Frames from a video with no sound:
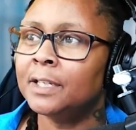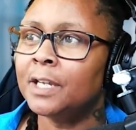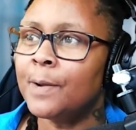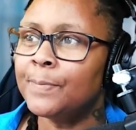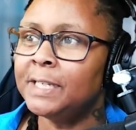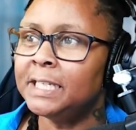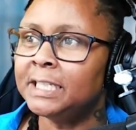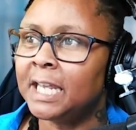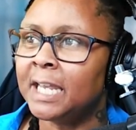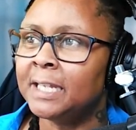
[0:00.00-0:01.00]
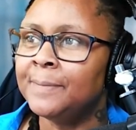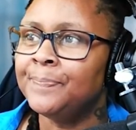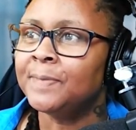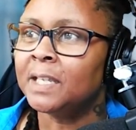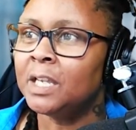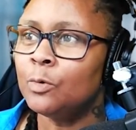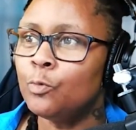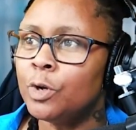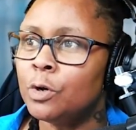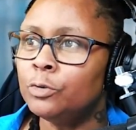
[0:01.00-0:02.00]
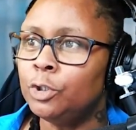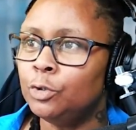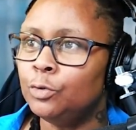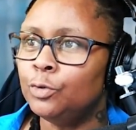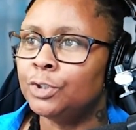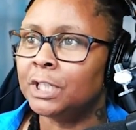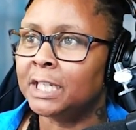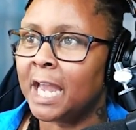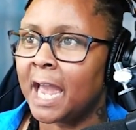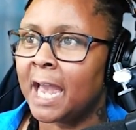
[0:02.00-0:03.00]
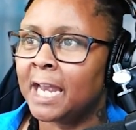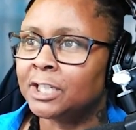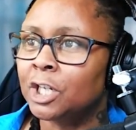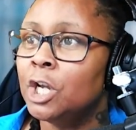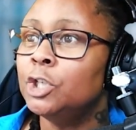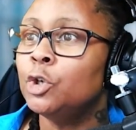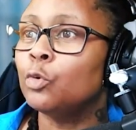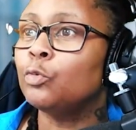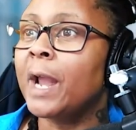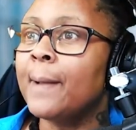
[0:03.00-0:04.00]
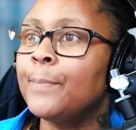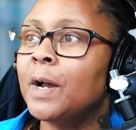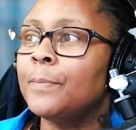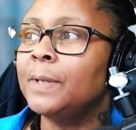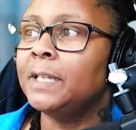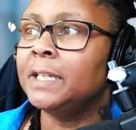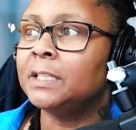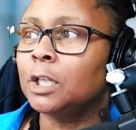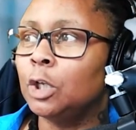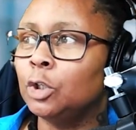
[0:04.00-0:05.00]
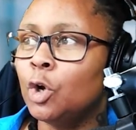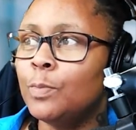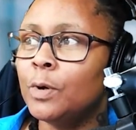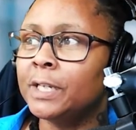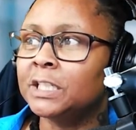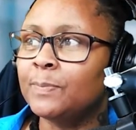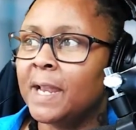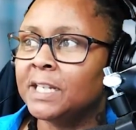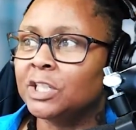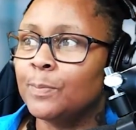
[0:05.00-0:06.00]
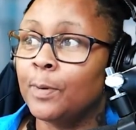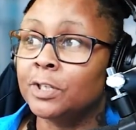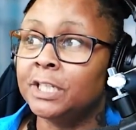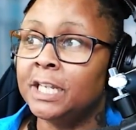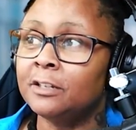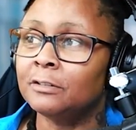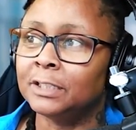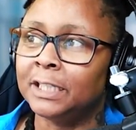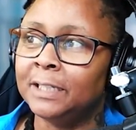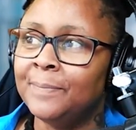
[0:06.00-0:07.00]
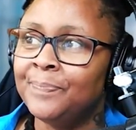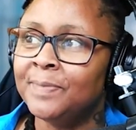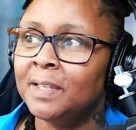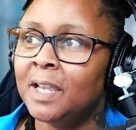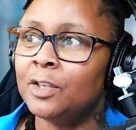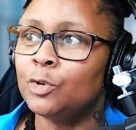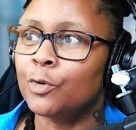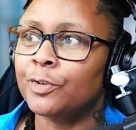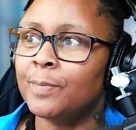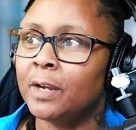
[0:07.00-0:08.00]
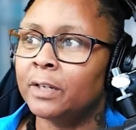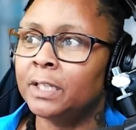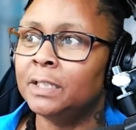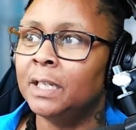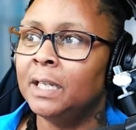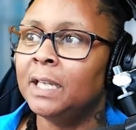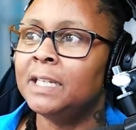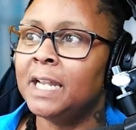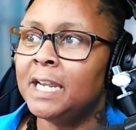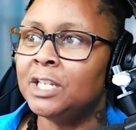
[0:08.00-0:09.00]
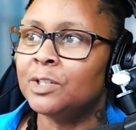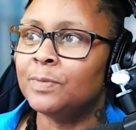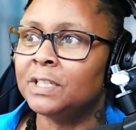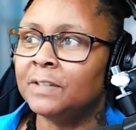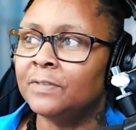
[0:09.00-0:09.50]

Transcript: and the company said it will use the cash to ramp up its global expansion, particularly in the North American and Asian